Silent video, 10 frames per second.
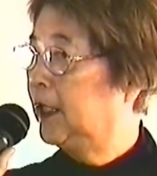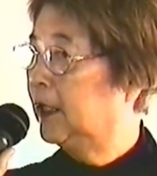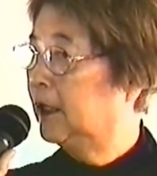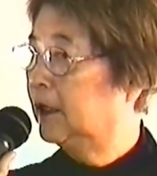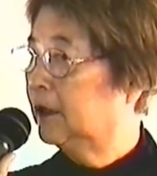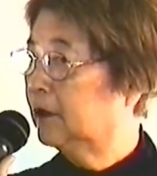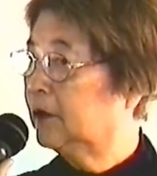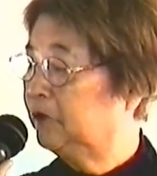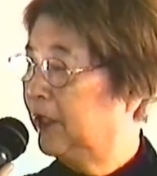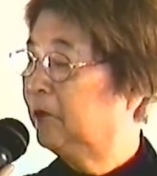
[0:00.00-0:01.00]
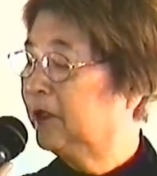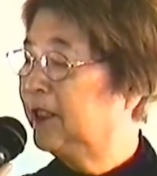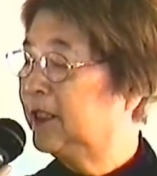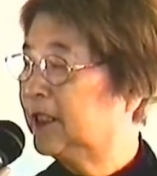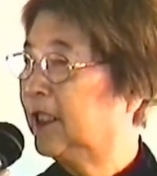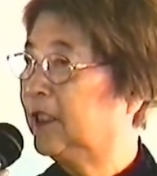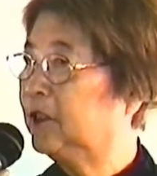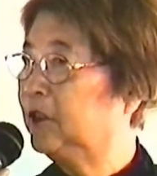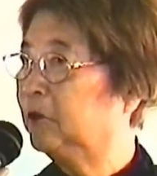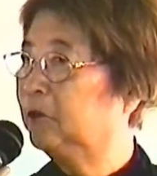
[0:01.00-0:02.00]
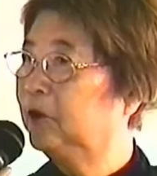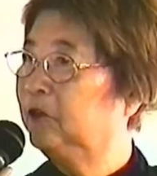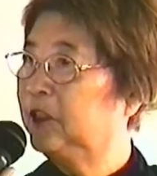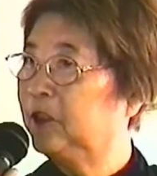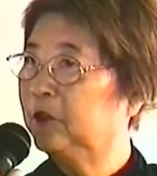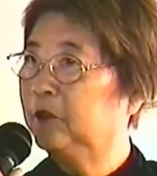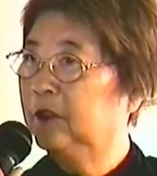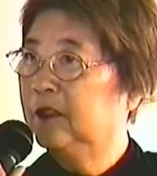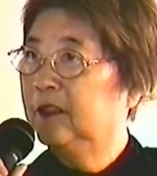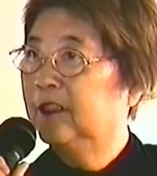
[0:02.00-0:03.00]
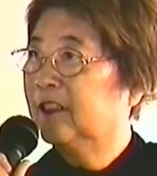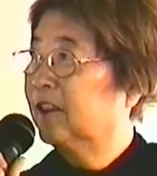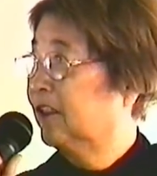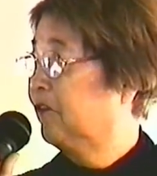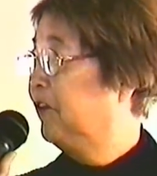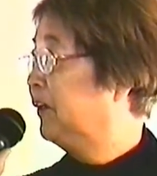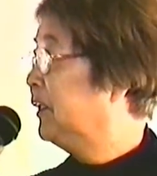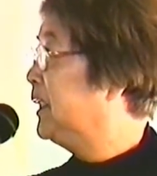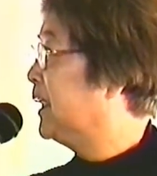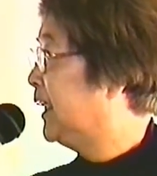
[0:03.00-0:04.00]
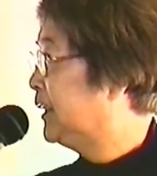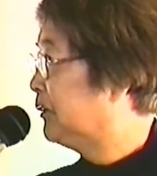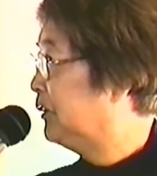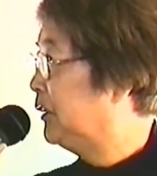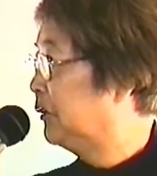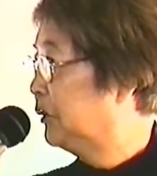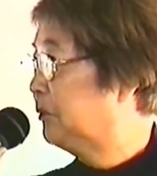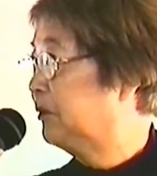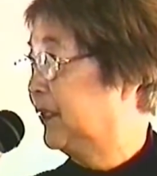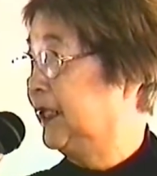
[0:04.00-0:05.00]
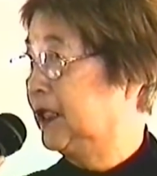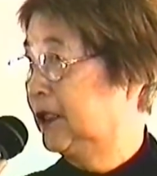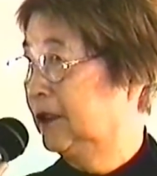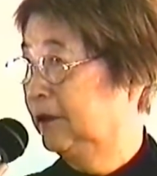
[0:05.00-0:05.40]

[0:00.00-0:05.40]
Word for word: the, uh, the family decided to move to very nice resort place,